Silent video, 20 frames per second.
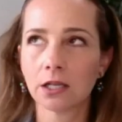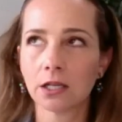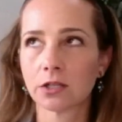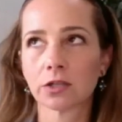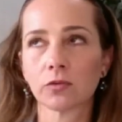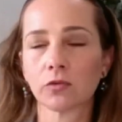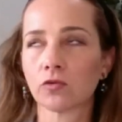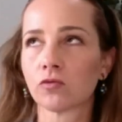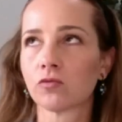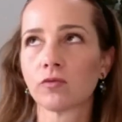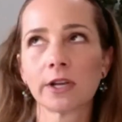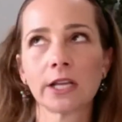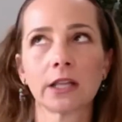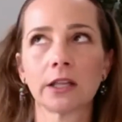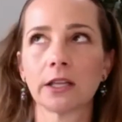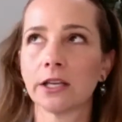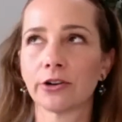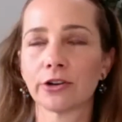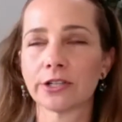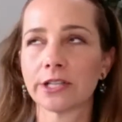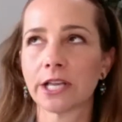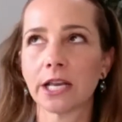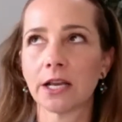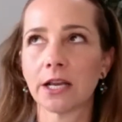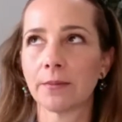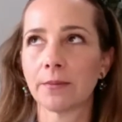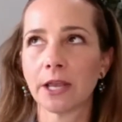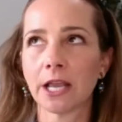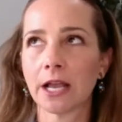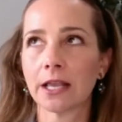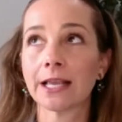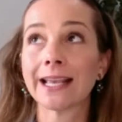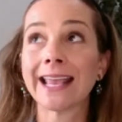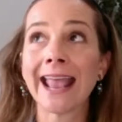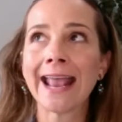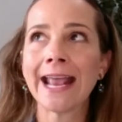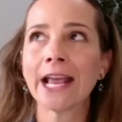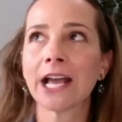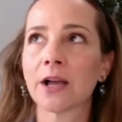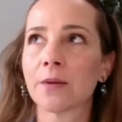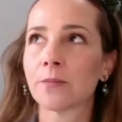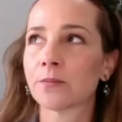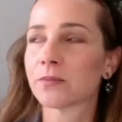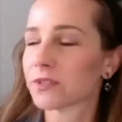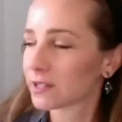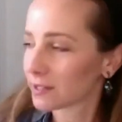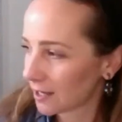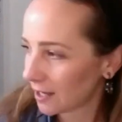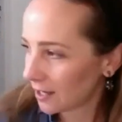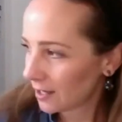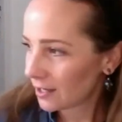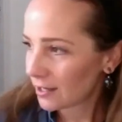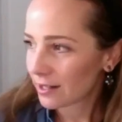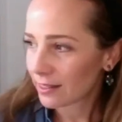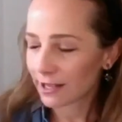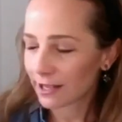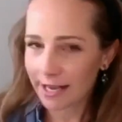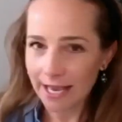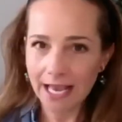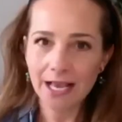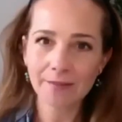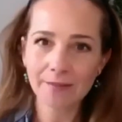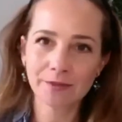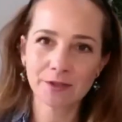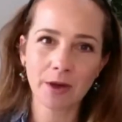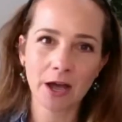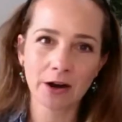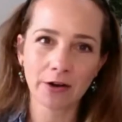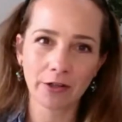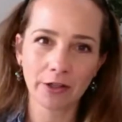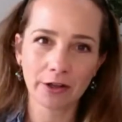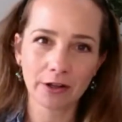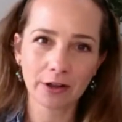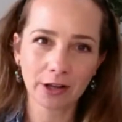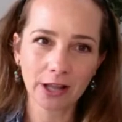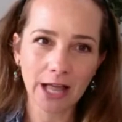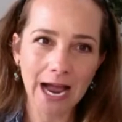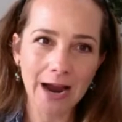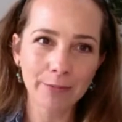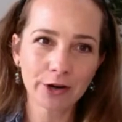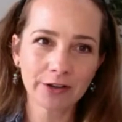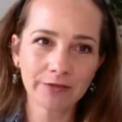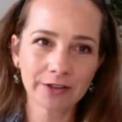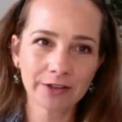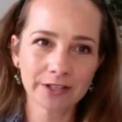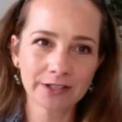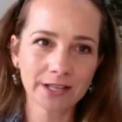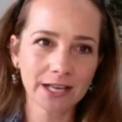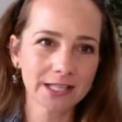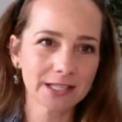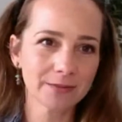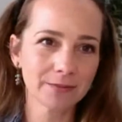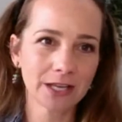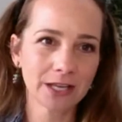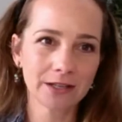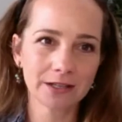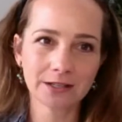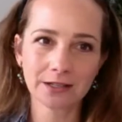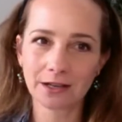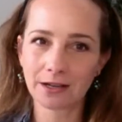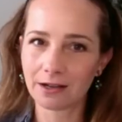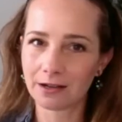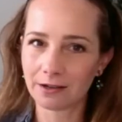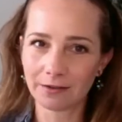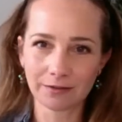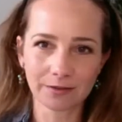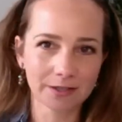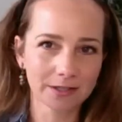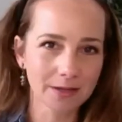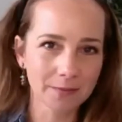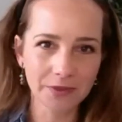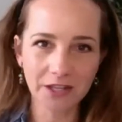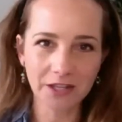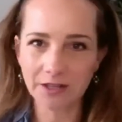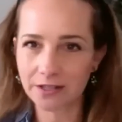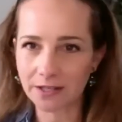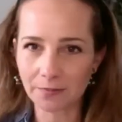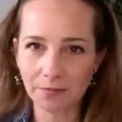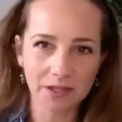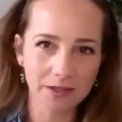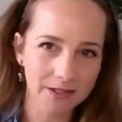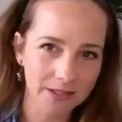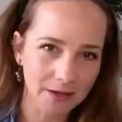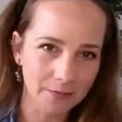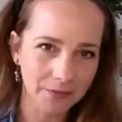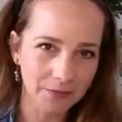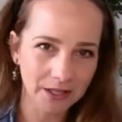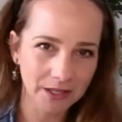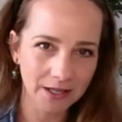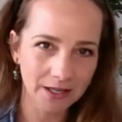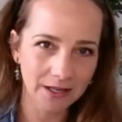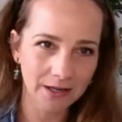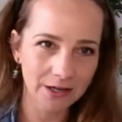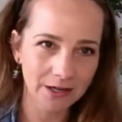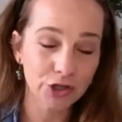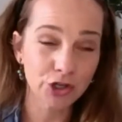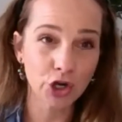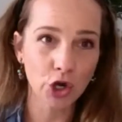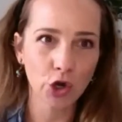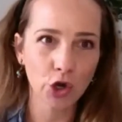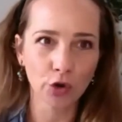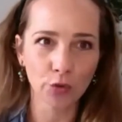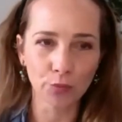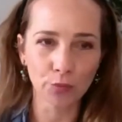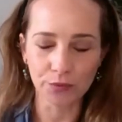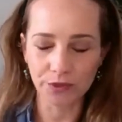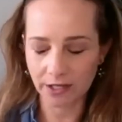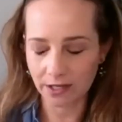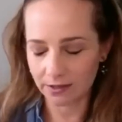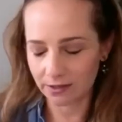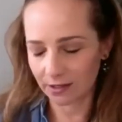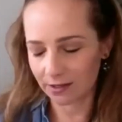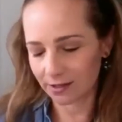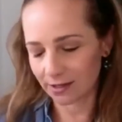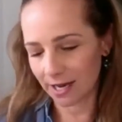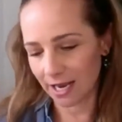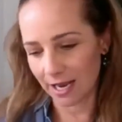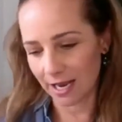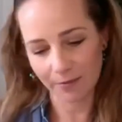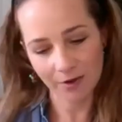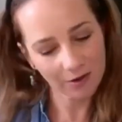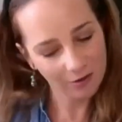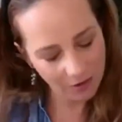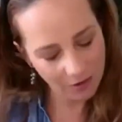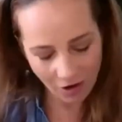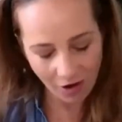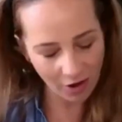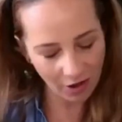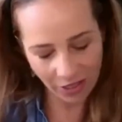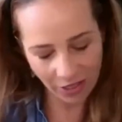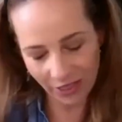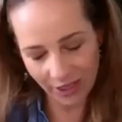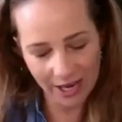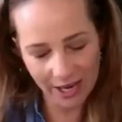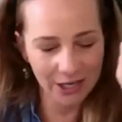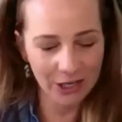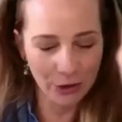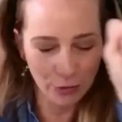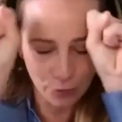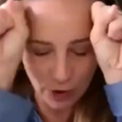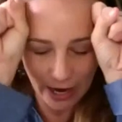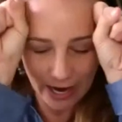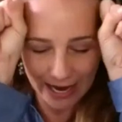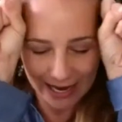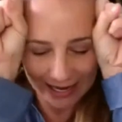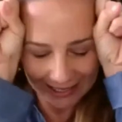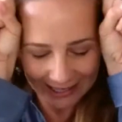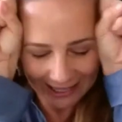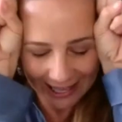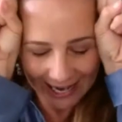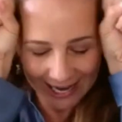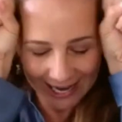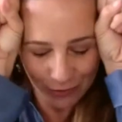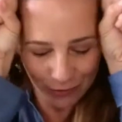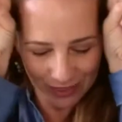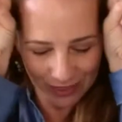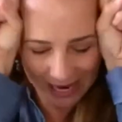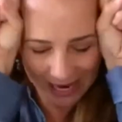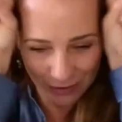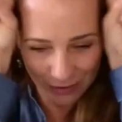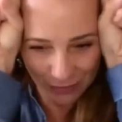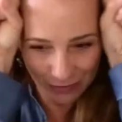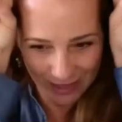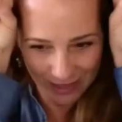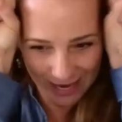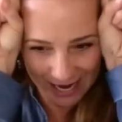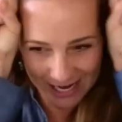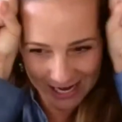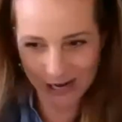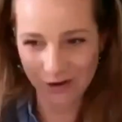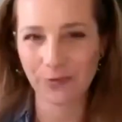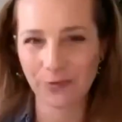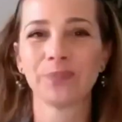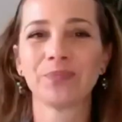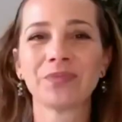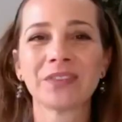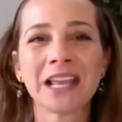It's really irritating me. I CAMS, the CAMS model, the collaborative assessment of something, something, something. Jobes is his name. Oh, thank you, brain. Thank you, thank you, thank you.